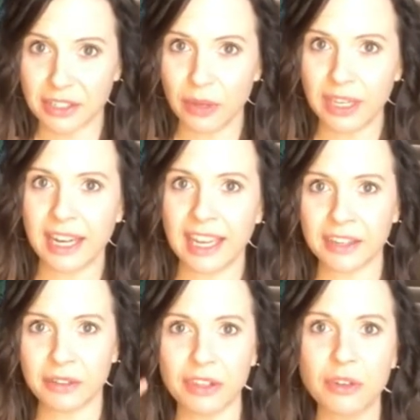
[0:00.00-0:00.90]
So he can
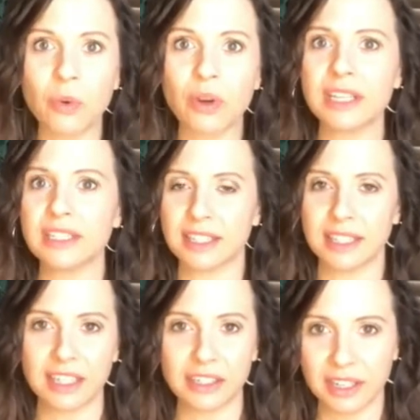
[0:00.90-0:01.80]
handle the noise and
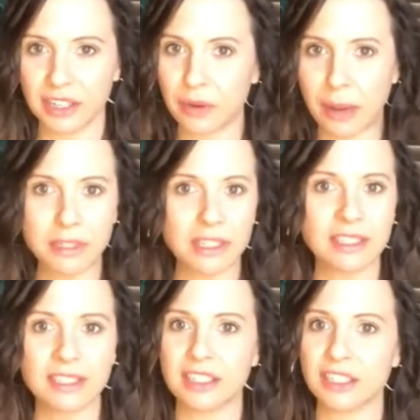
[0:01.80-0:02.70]
the
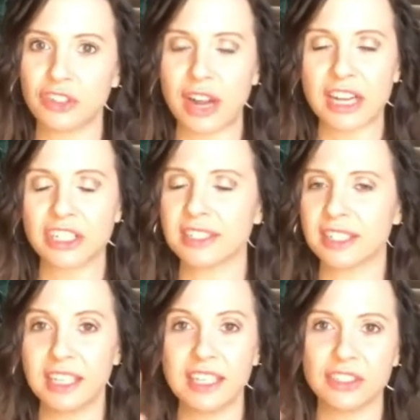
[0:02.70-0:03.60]
interruptions and distractions, and
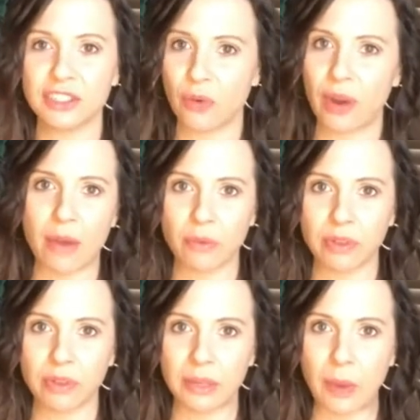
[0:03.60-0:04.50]
he can zone out
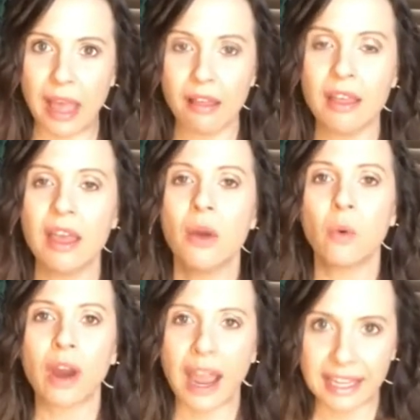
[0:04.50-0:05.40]
really well
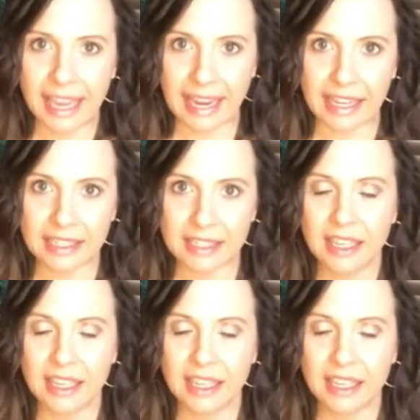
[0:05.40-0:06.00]
where I can't.